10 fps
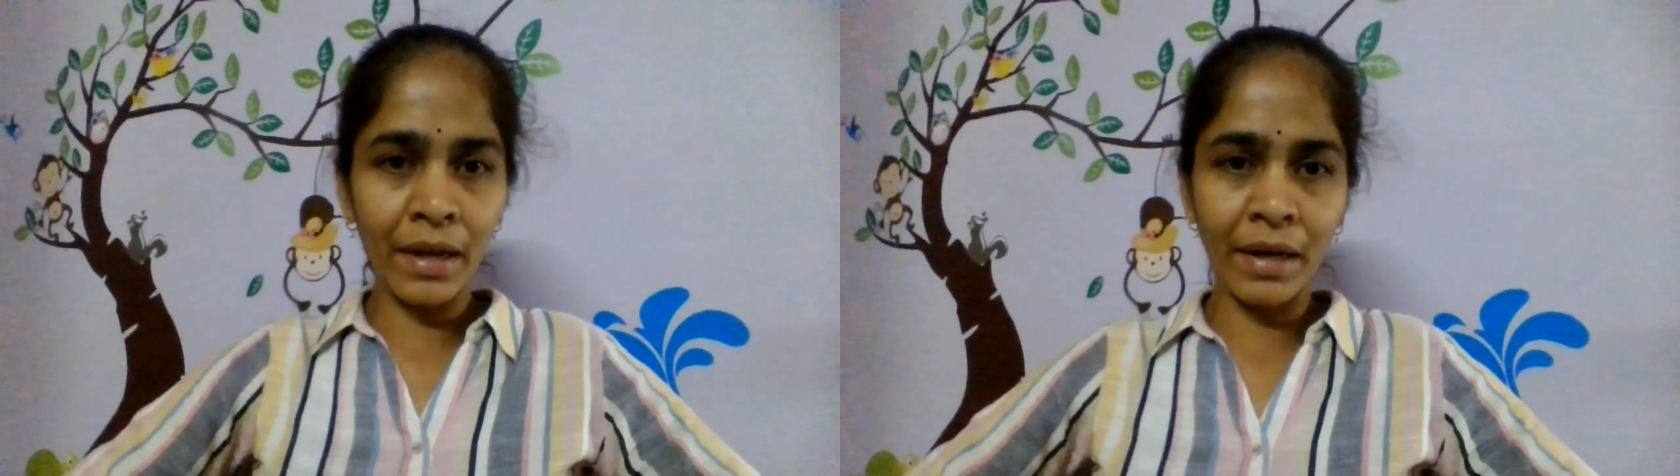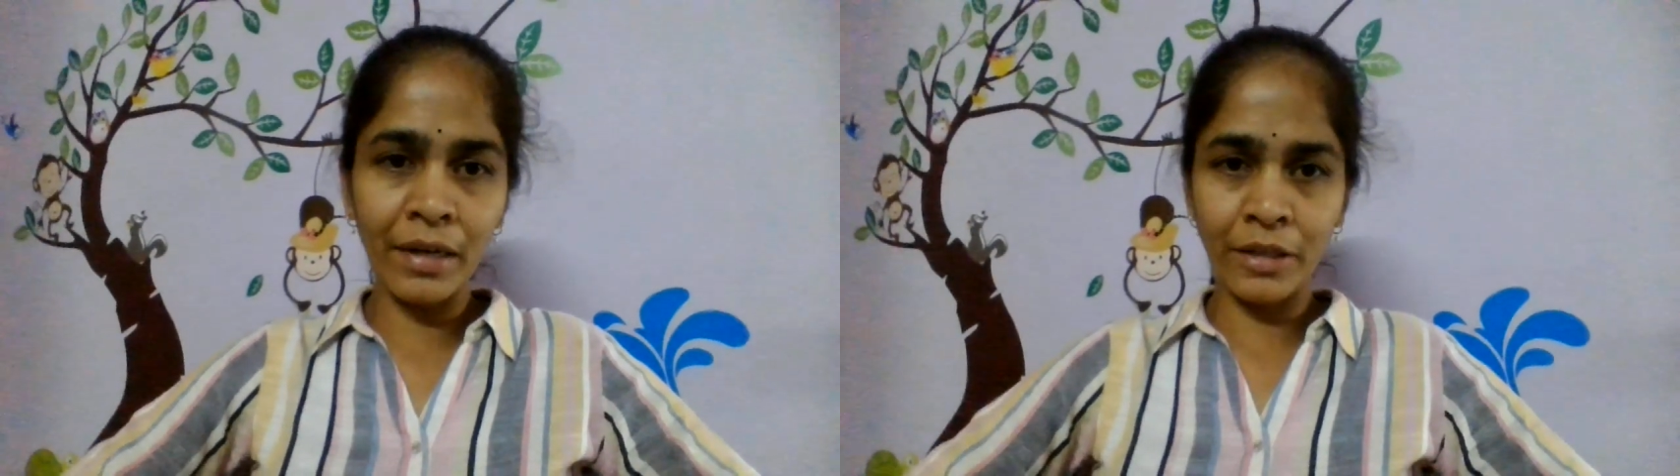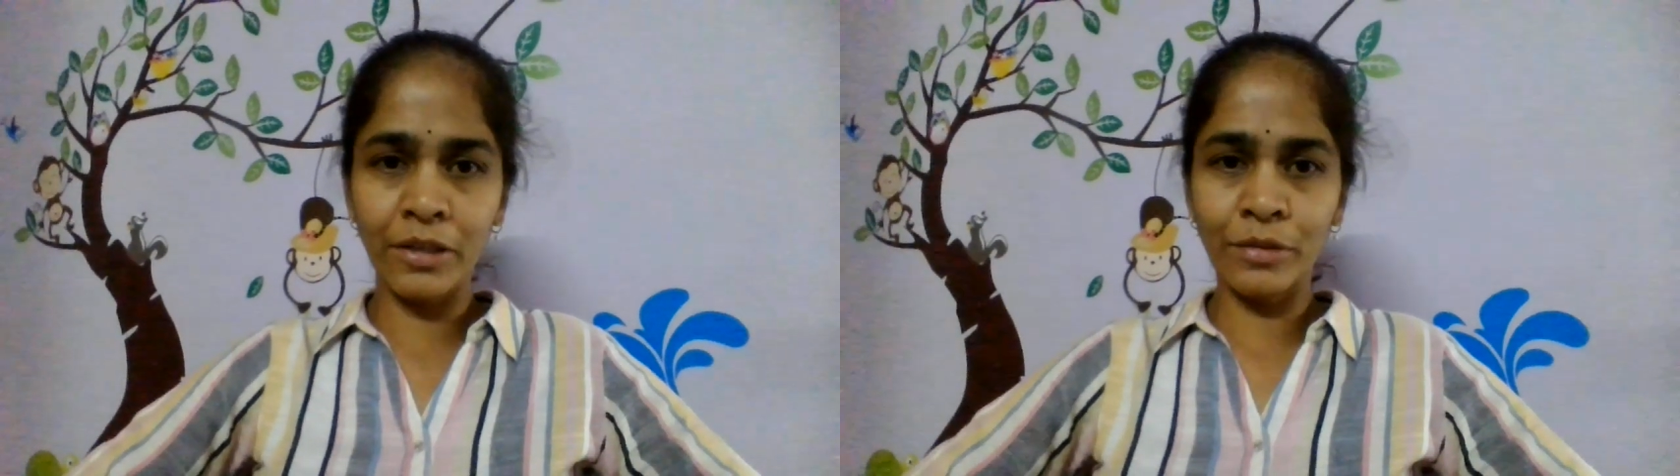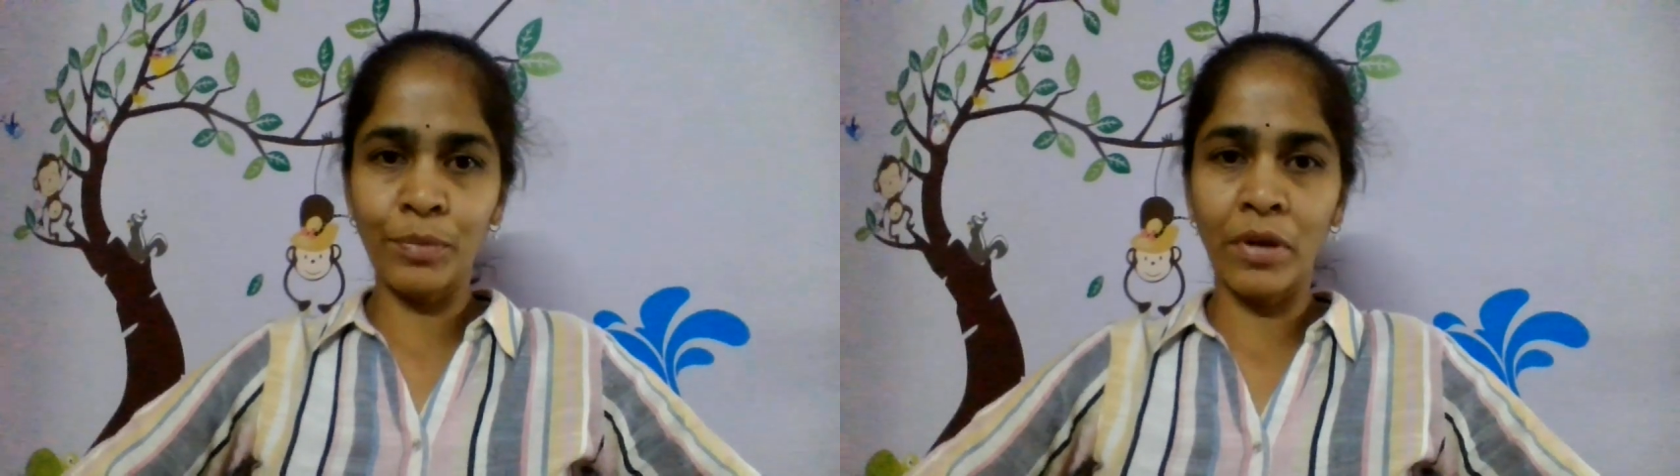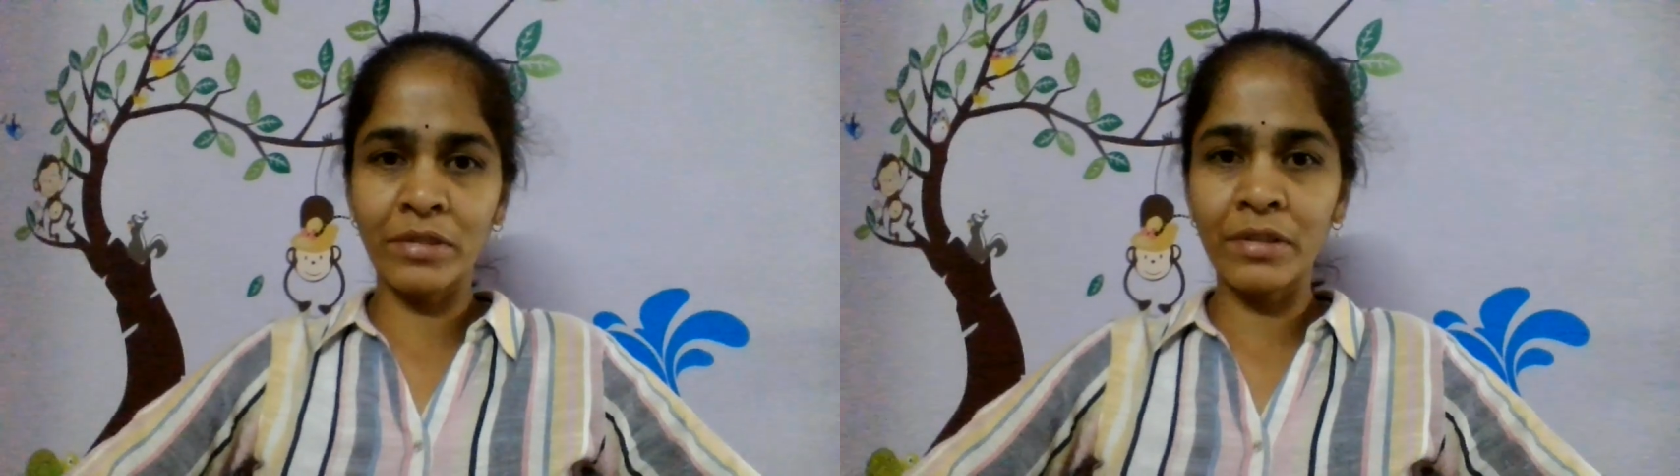analytics
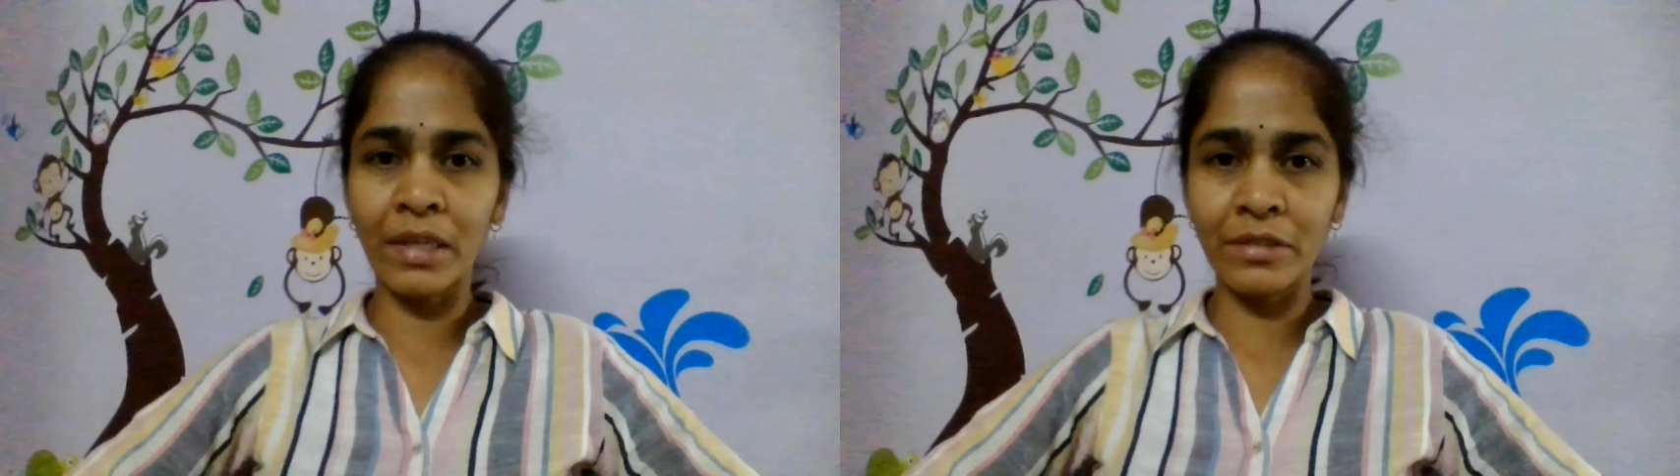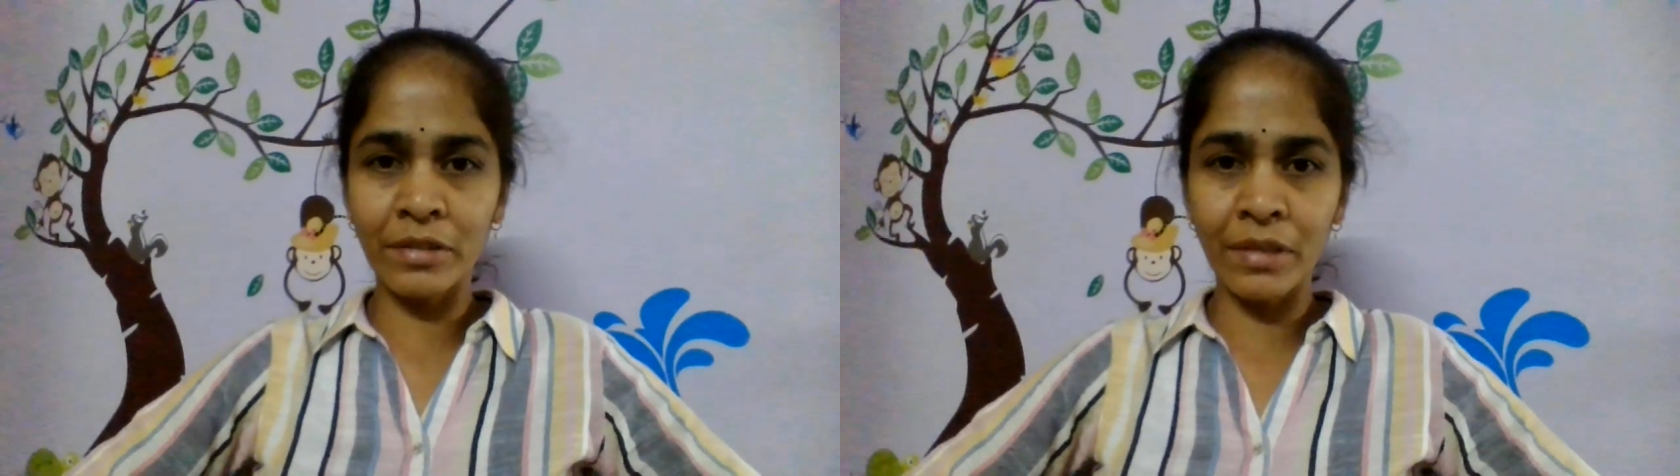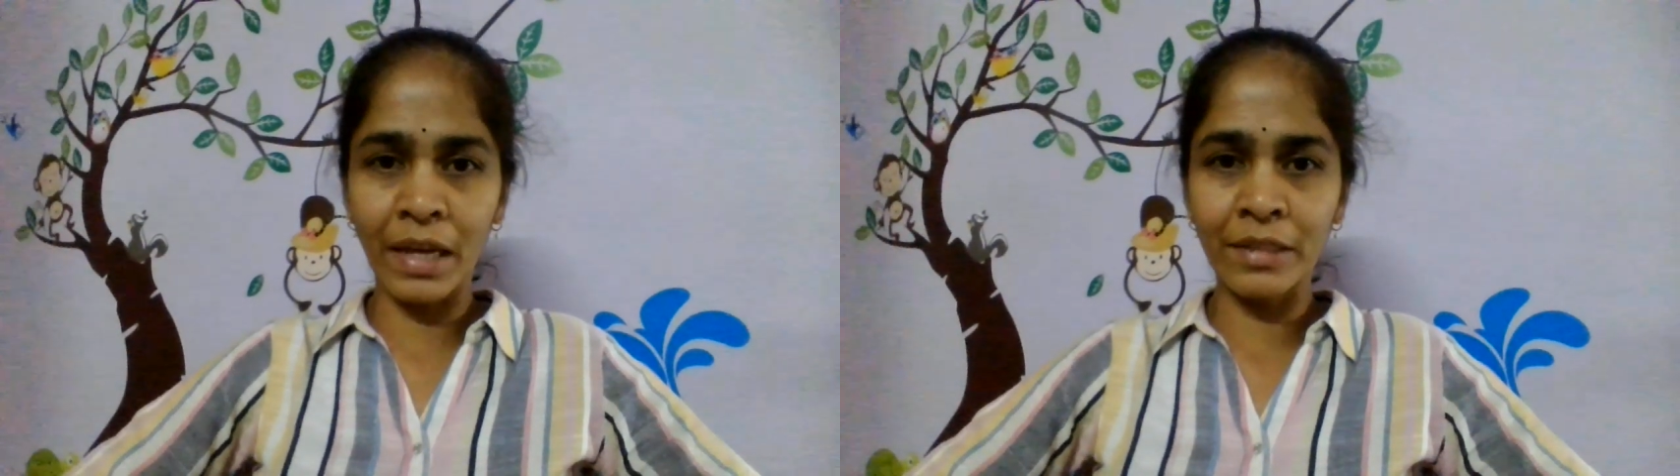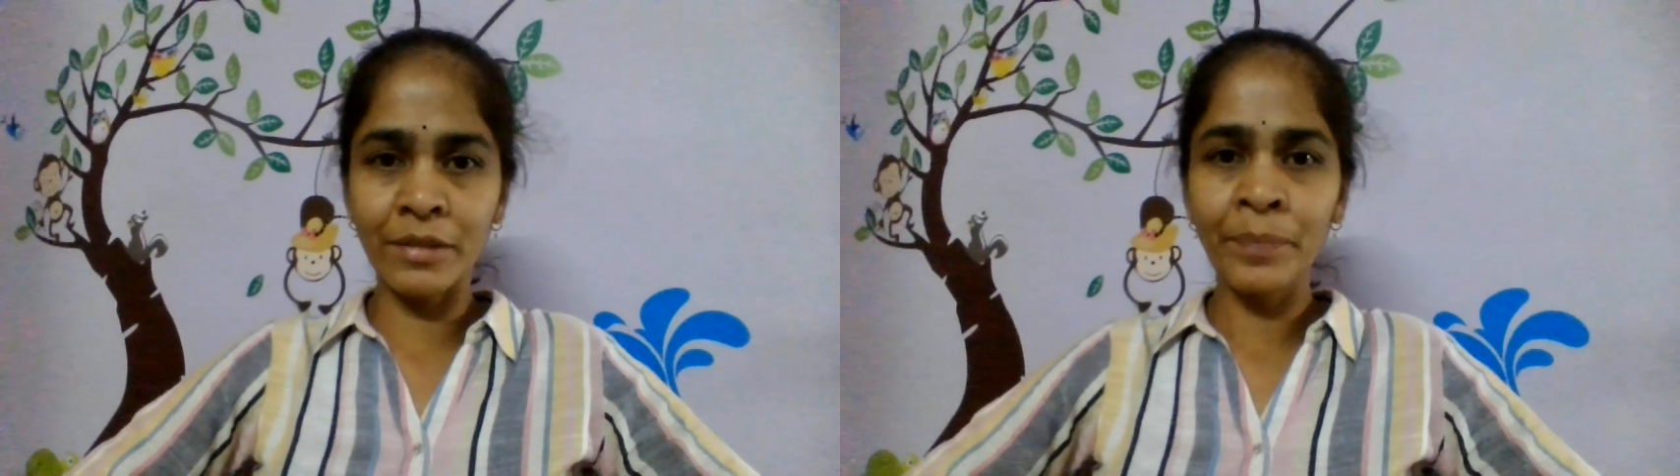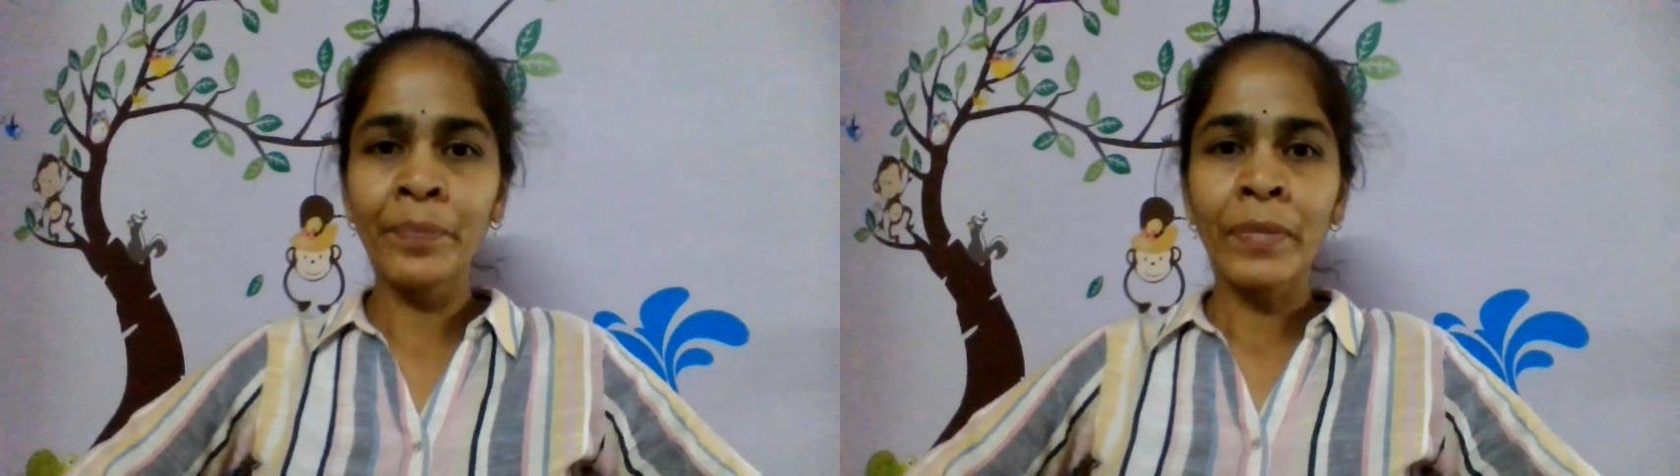process exercise